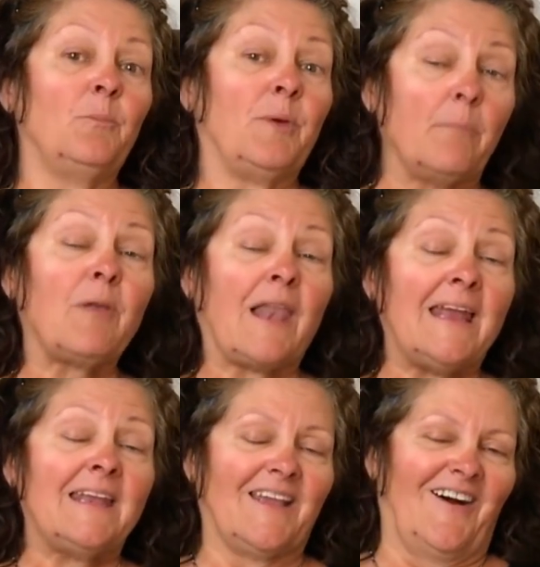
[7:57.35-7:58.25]
But I'm
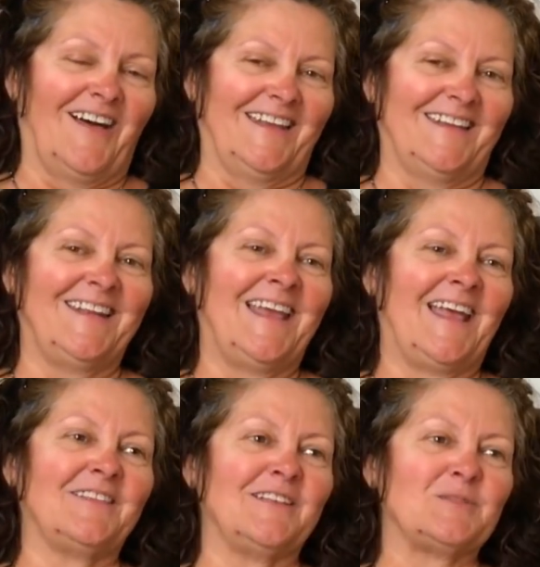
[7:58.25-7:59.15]
planning on it
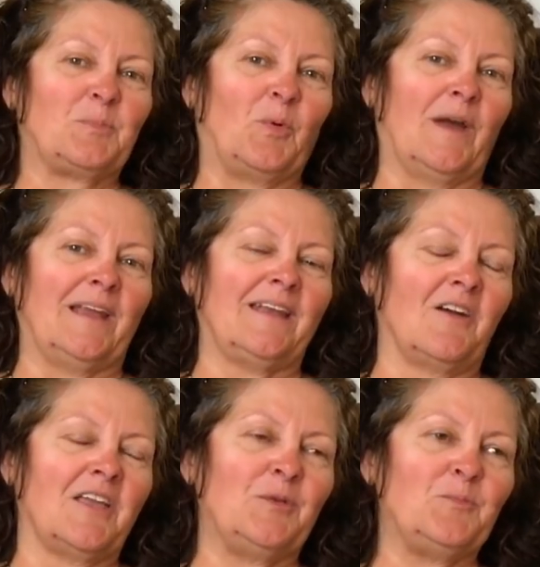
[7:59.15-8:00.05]
at this point, and
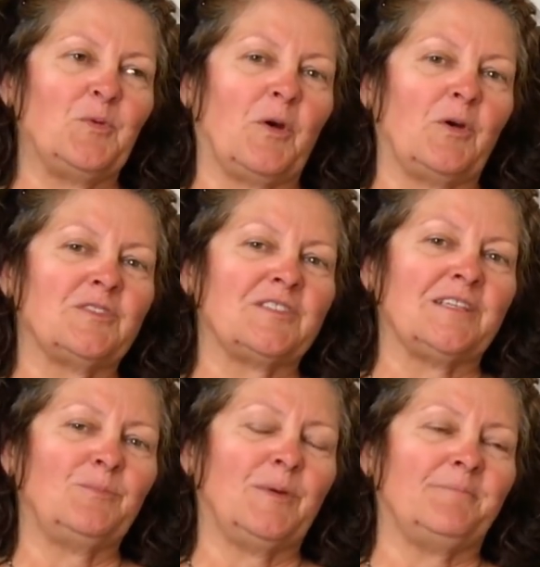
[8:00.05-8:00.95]
I'll keep you
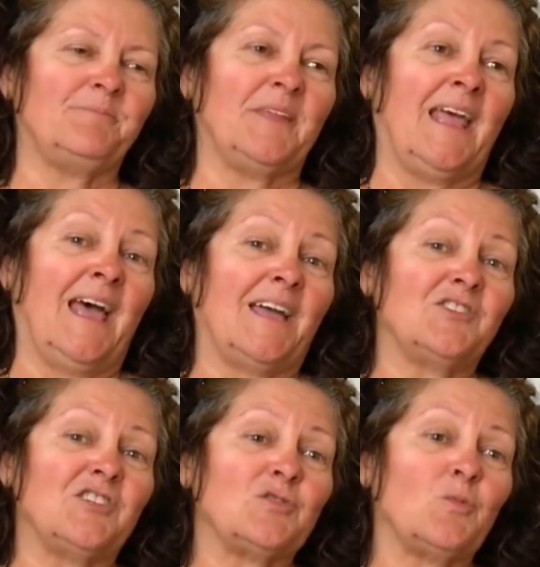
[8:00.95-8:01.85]
posted. But I
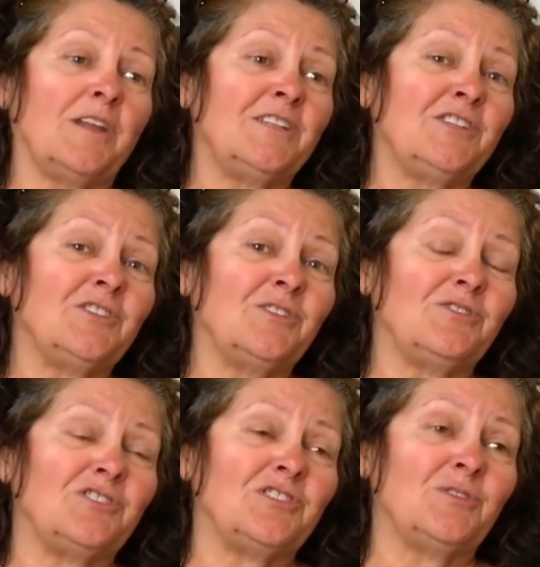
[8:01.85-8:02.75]
just wanted
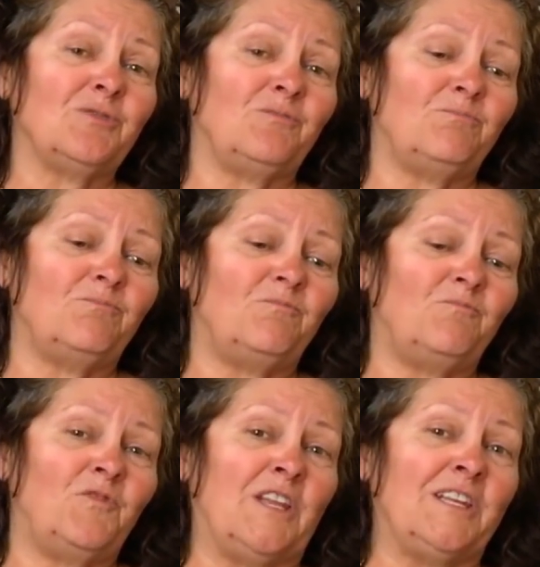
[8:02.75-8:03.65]
to, to
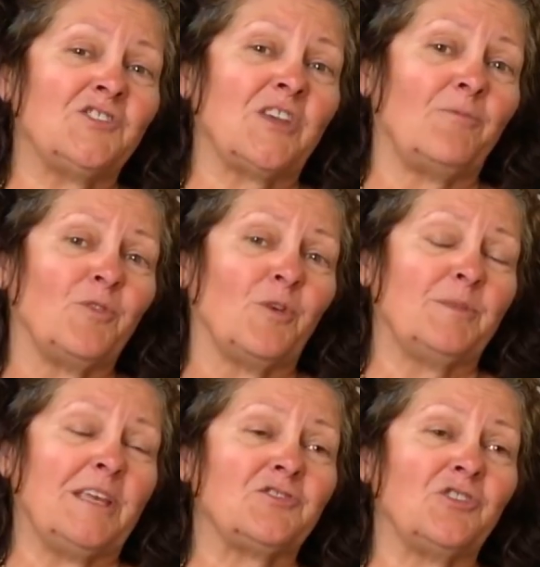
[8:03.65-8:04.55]
finish
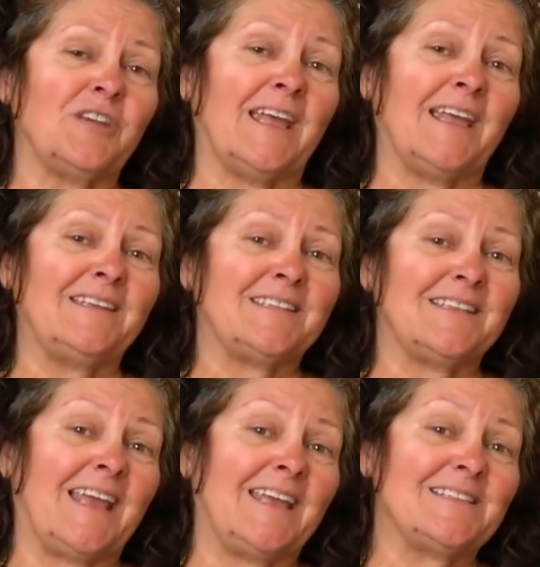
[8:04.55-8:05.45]
from yesterday,
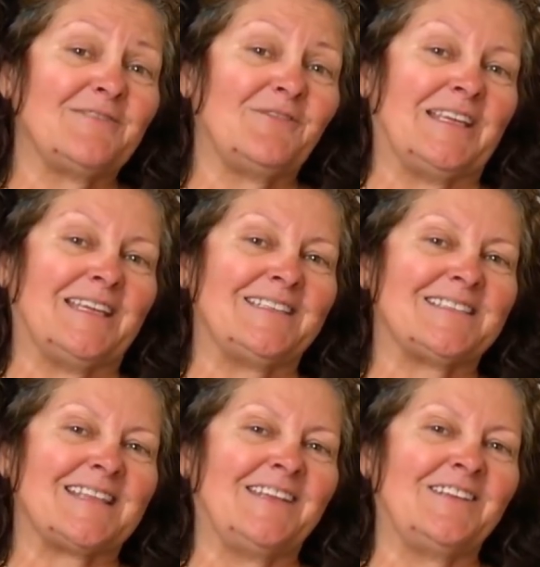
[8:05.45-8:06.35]
today's
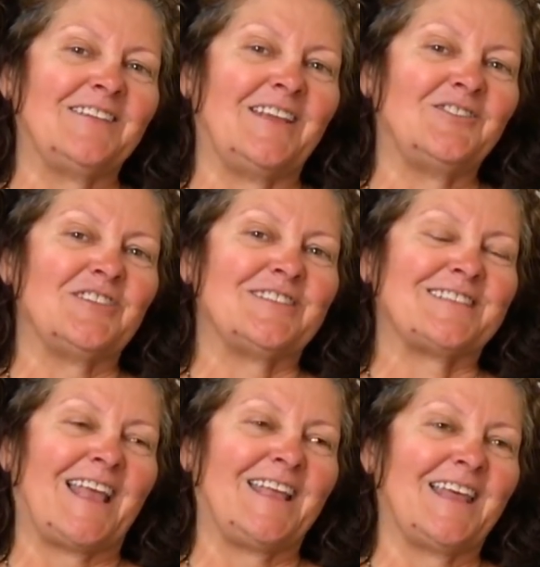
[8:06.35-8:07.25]
events, and, and just
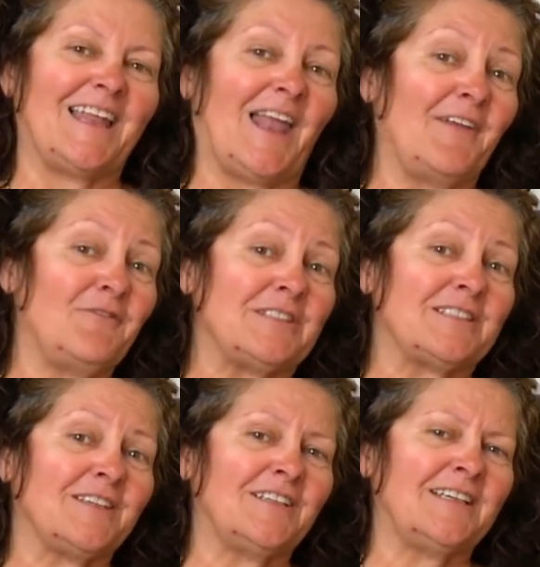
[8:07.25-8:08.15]
say that life
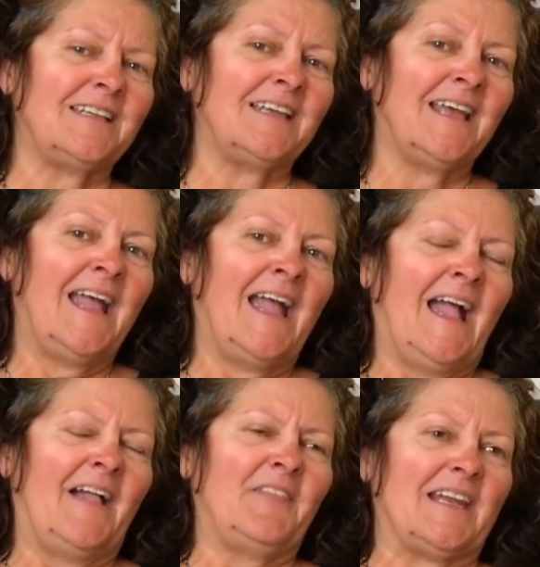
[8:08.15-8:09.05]
is good
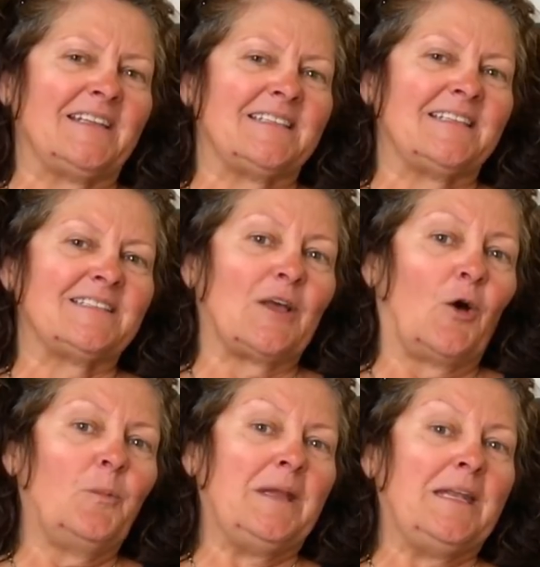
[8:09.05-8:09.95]
and that I see
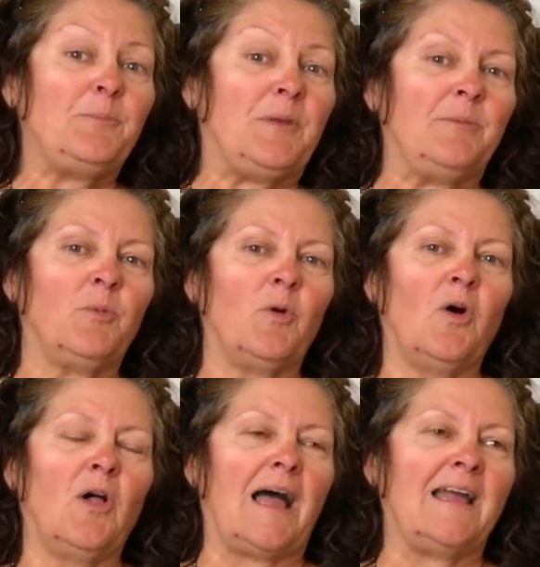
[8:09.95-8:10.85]
so many
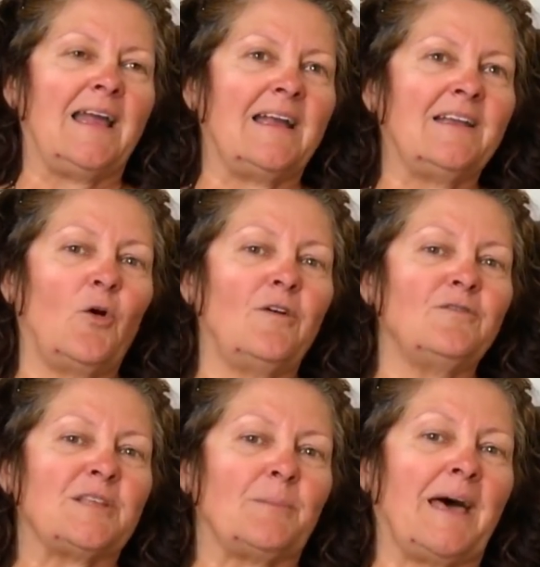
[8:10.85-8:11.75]
people. I, I know
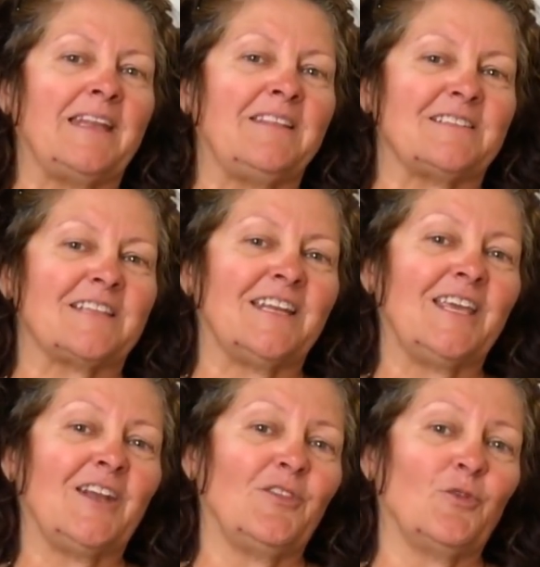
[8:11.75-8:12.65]
of somebody that's going
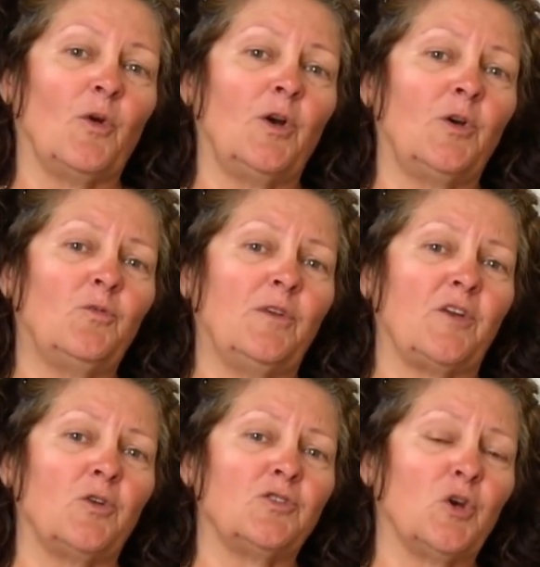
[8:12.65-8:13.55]
to get on the road
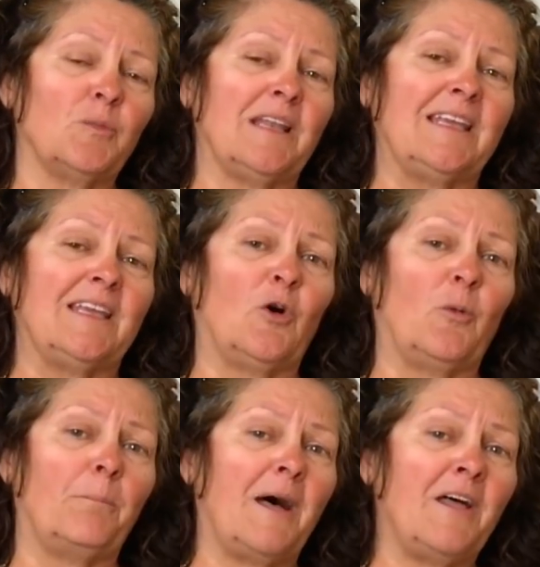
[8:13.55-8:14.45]
with her terminally
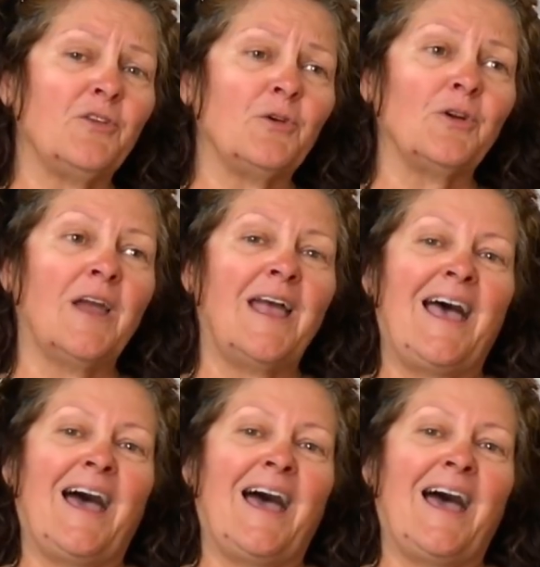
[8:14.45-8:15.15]
ill mother.